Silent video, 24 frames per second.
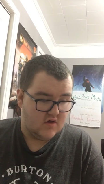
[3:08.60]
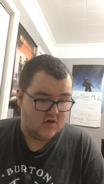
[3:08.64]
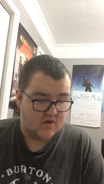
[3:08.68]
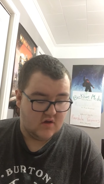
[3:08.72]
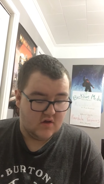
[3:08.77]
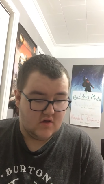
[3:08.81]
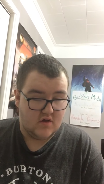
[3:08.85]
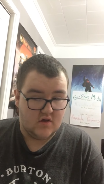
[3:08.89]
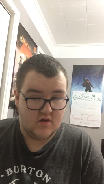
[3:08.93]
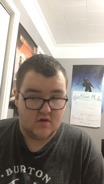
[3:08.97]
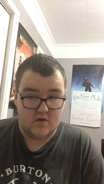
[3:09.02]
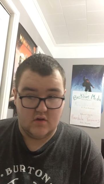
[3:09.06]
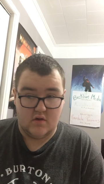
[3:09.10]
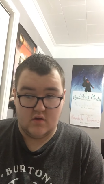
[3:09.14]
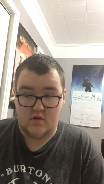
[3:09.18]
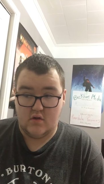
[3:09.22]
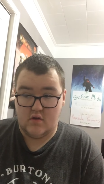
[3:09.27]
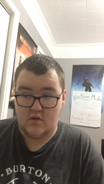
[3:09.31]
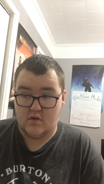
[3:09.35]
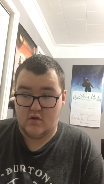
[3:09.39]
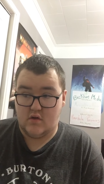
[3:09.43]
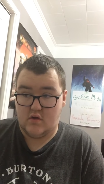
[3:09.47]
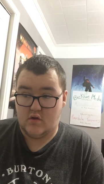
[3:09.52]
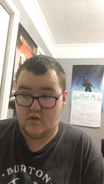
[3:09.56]

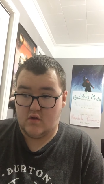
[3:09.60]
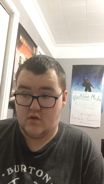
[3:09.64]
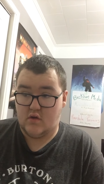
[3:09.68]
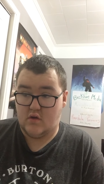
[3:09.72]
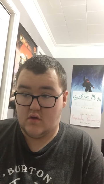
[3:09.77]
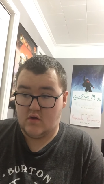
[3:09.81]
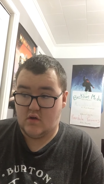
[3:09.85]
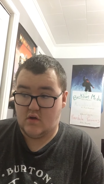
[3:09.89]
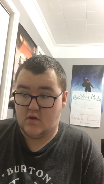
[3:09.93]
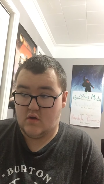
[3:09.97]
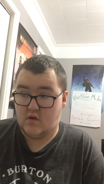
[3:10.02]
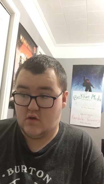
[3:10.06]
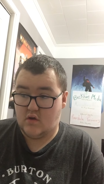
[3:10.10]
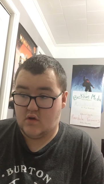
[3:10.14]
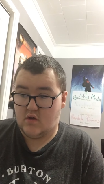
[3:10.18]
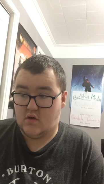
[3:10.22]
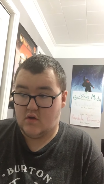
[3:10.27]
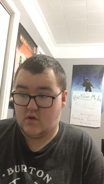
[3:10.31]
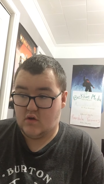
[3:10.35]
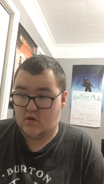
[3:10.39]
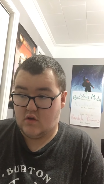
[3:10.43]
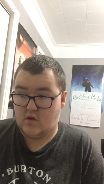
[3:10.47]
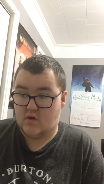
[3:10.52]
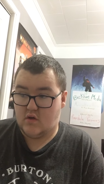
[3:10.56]

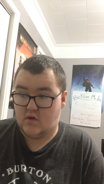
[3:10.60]
(silence)